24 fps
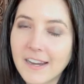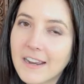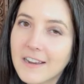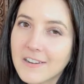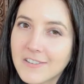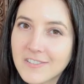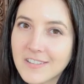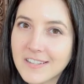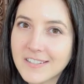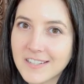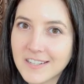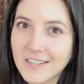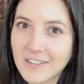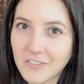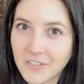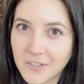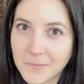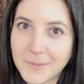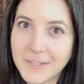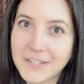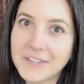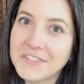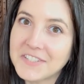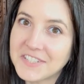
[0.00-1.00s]
I actually did a little
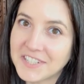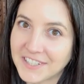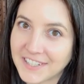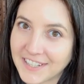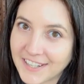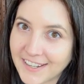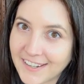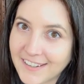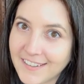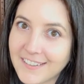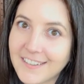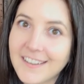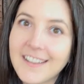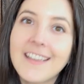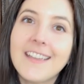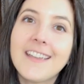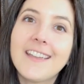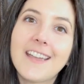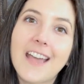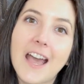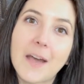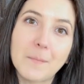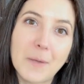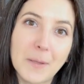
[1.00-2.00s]
bit of digging
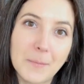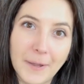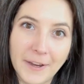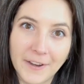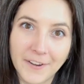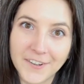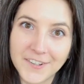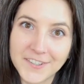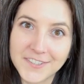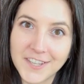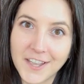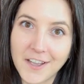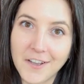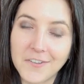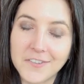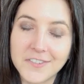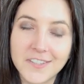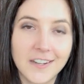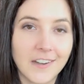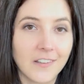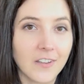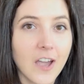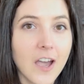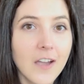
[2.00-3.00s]
at my parents' house
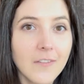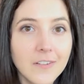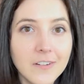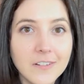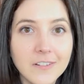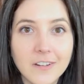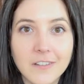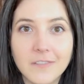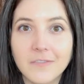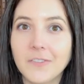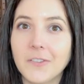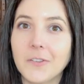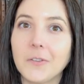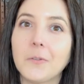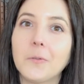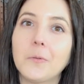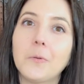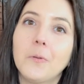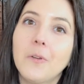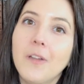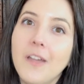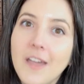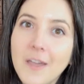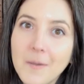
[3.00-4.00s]
and uncovered a
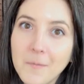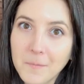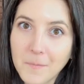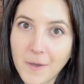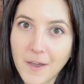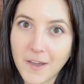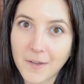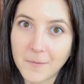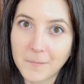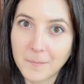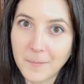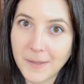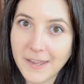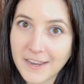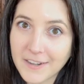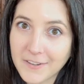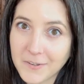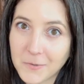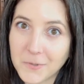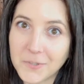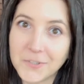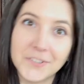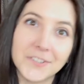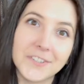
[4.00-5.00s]
few
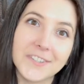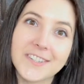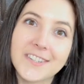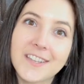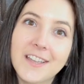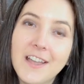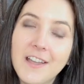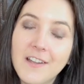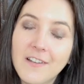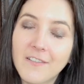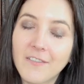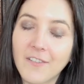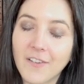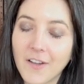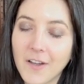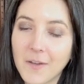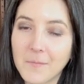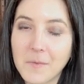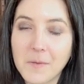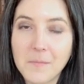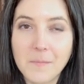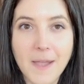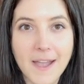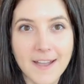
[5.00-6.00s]
manuals
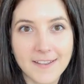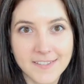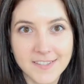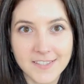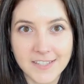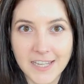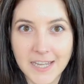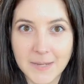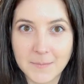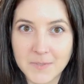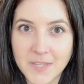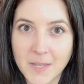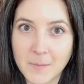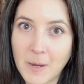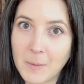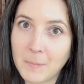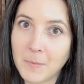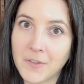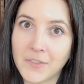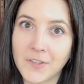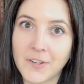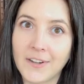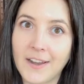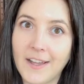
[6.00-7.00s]
from past games that my
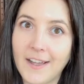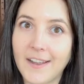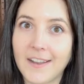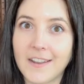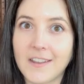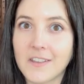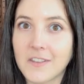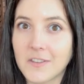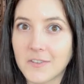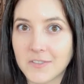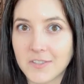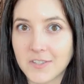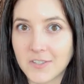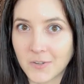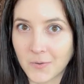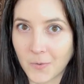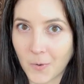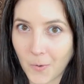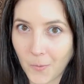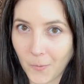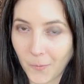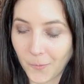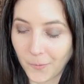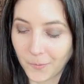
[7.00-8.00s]
brother and I used to
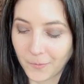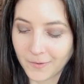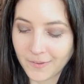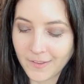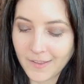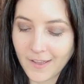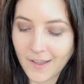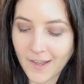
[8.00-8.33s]
own.